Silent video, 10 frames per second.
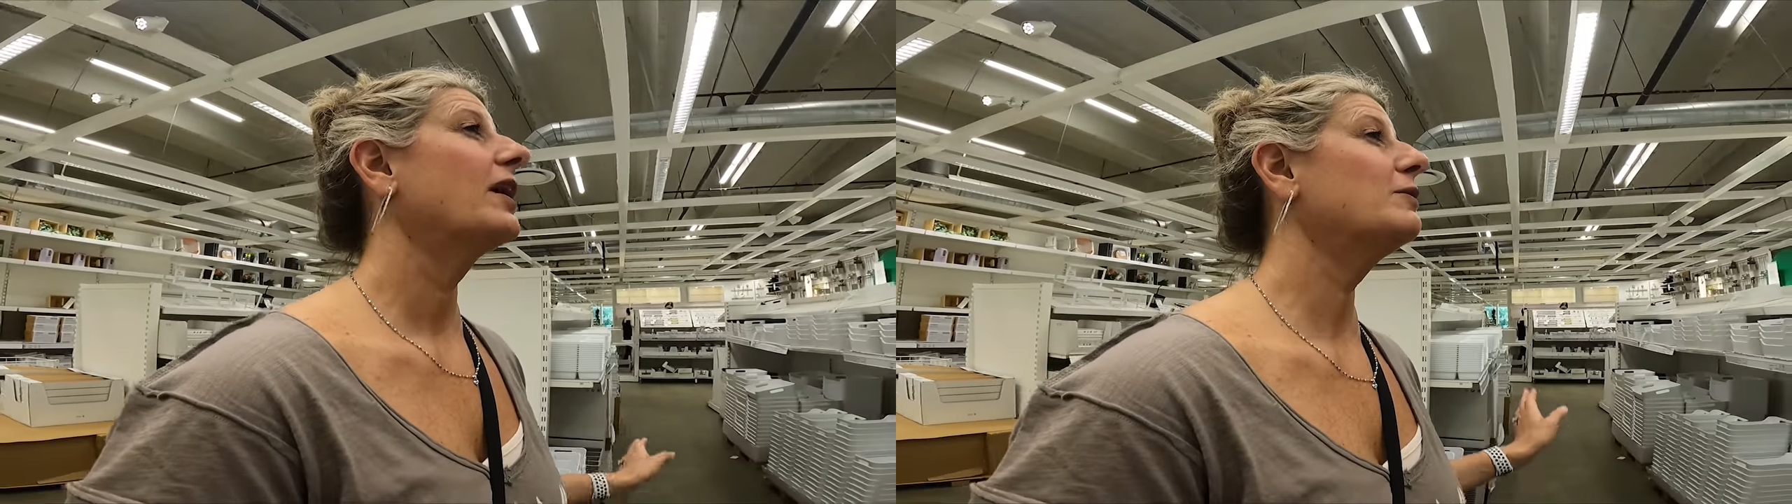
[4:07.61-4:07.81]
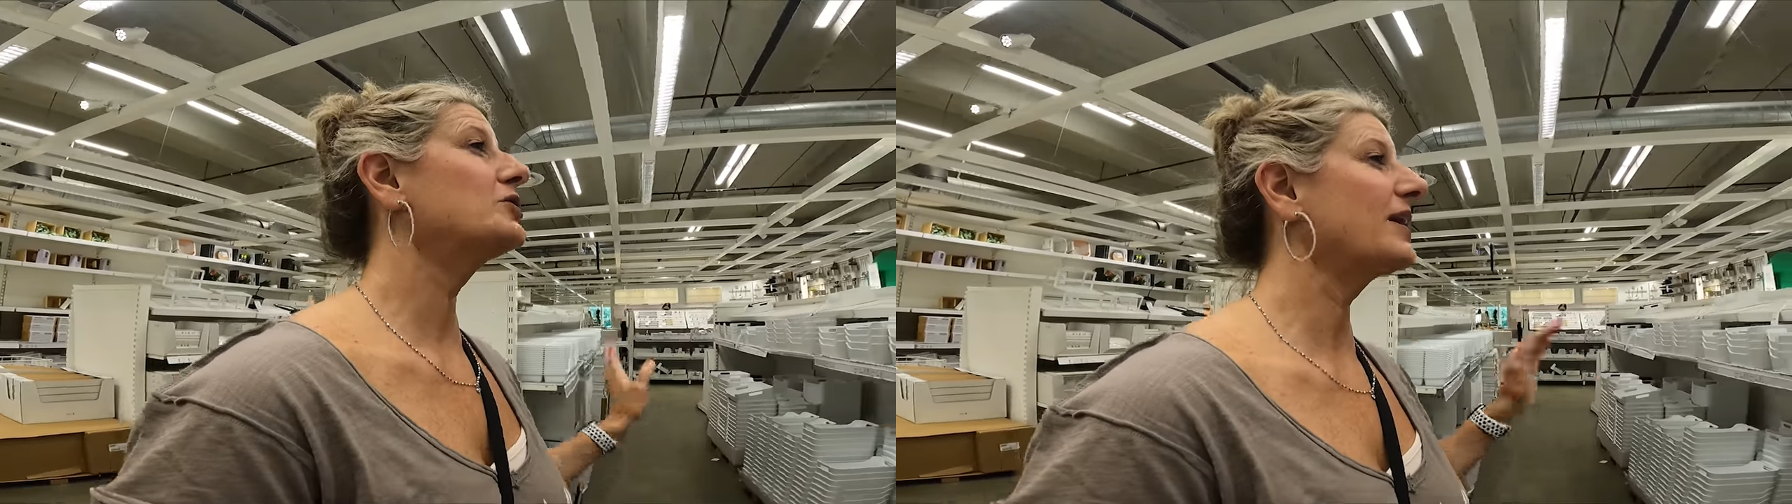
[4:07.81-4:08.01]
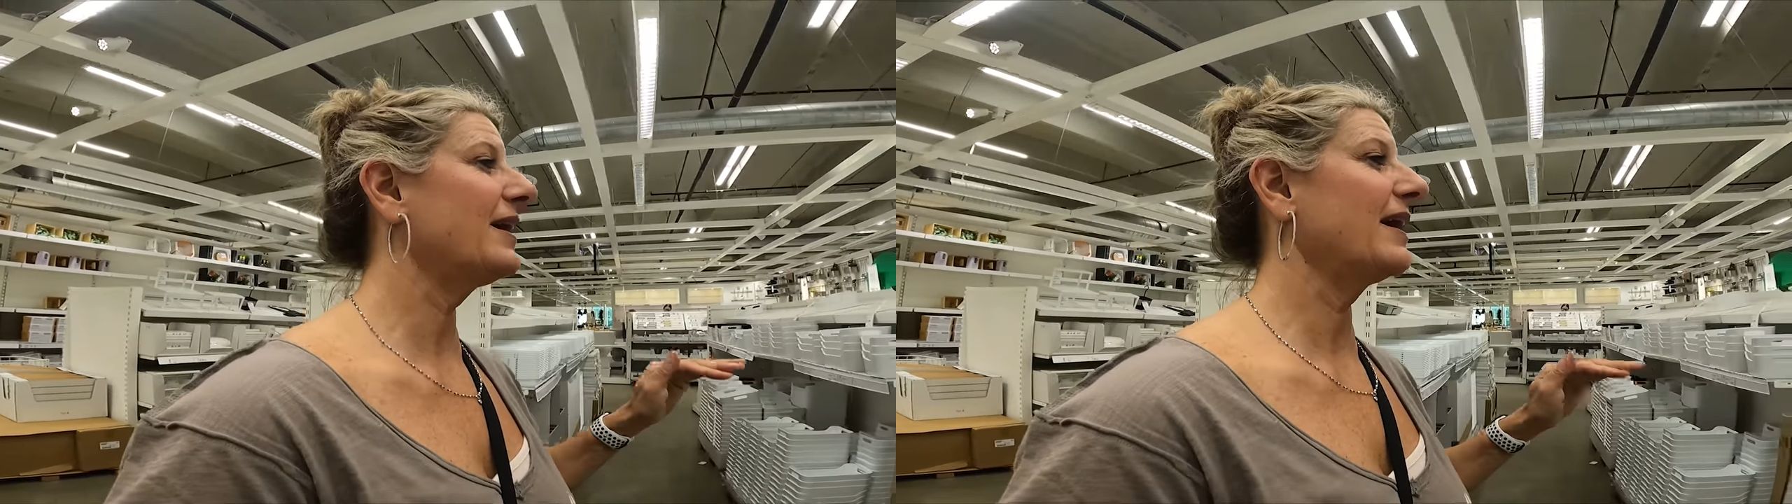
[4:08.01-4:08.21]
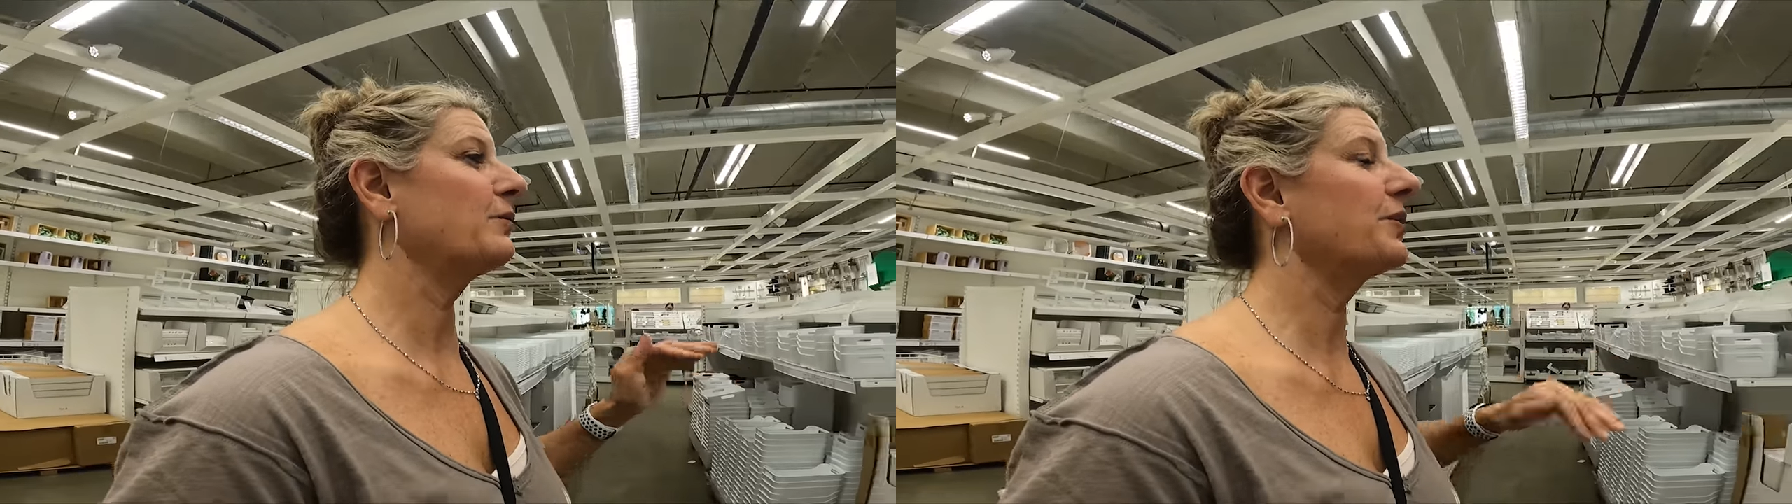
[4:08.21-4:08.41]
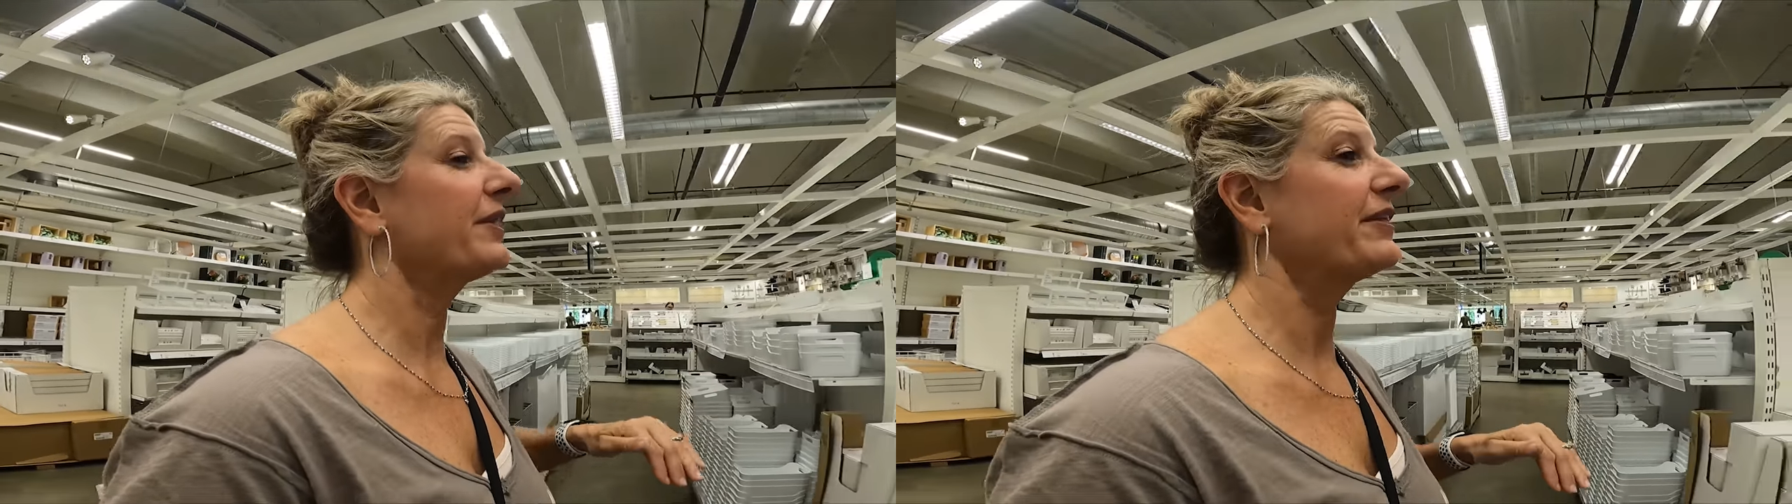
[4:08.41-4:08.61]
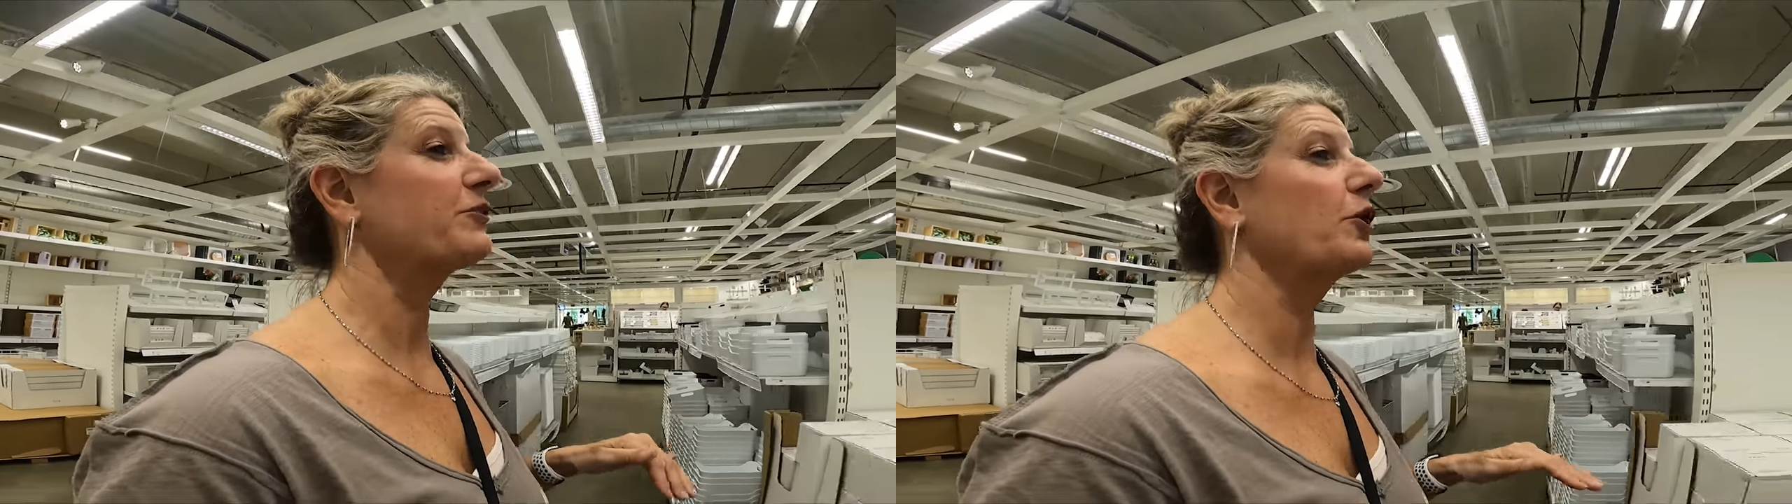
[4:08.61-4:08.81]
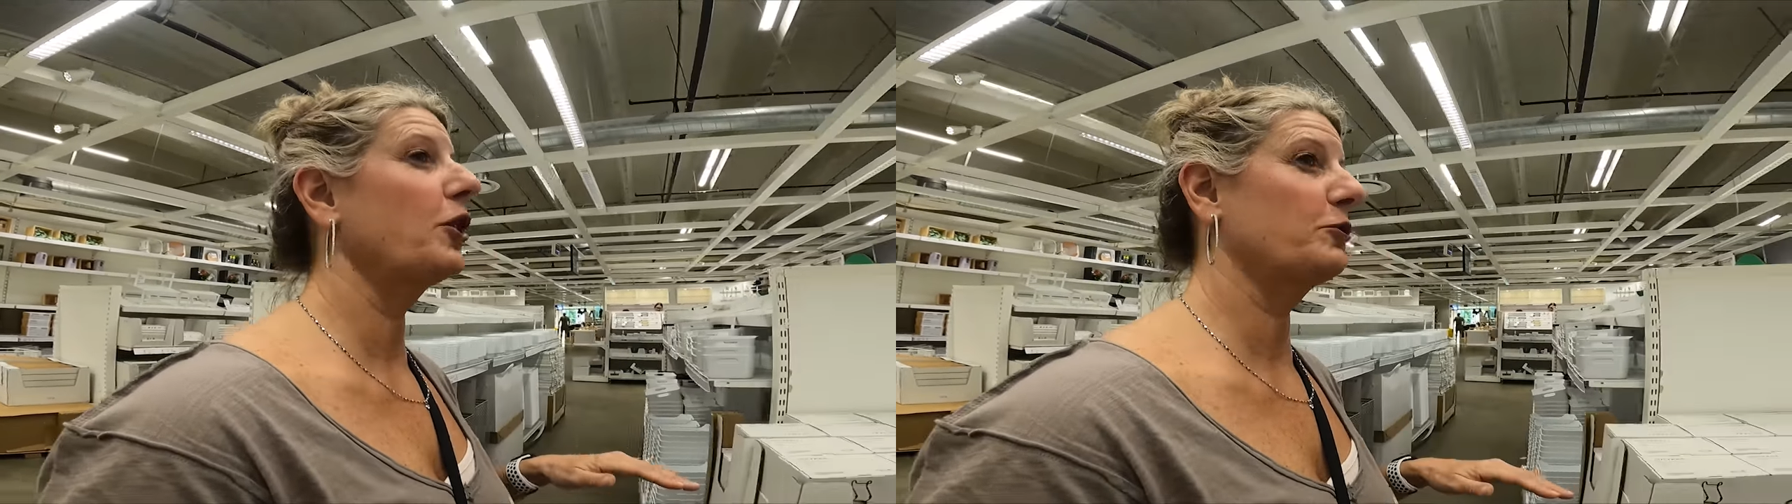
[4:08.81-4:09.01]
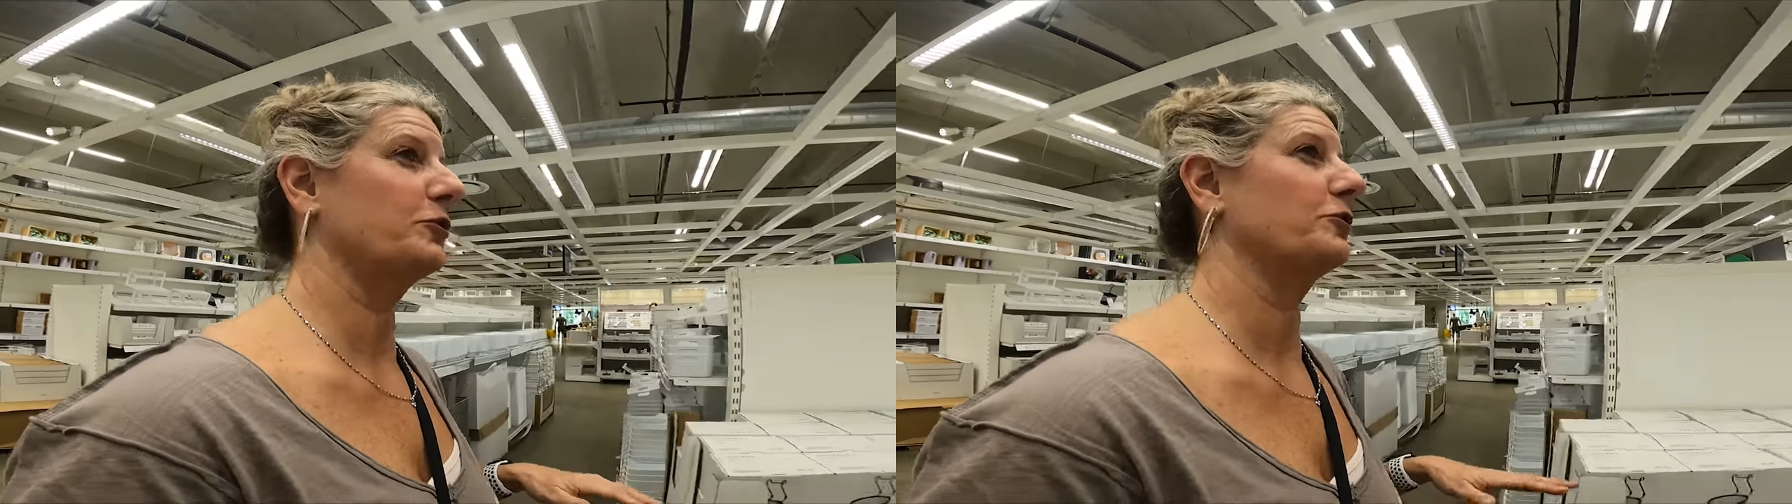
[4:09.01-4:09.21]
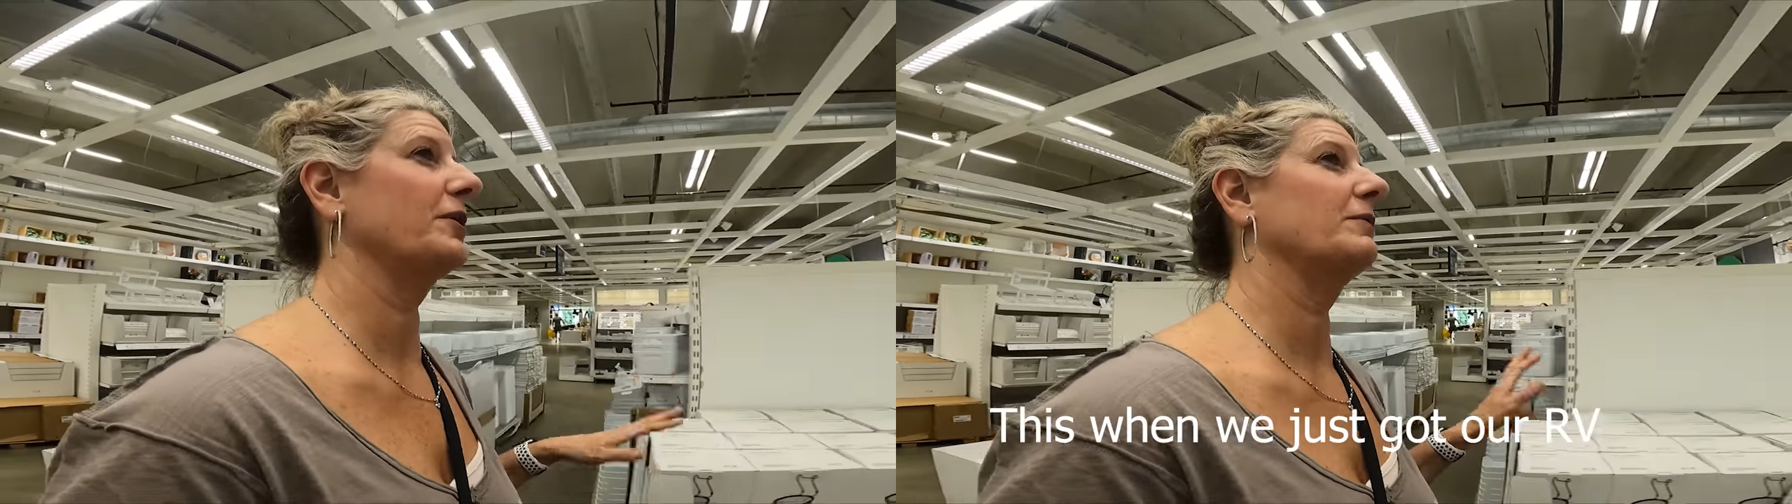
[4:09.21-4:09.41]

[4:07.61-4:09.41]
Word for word: I wish I had one of these closer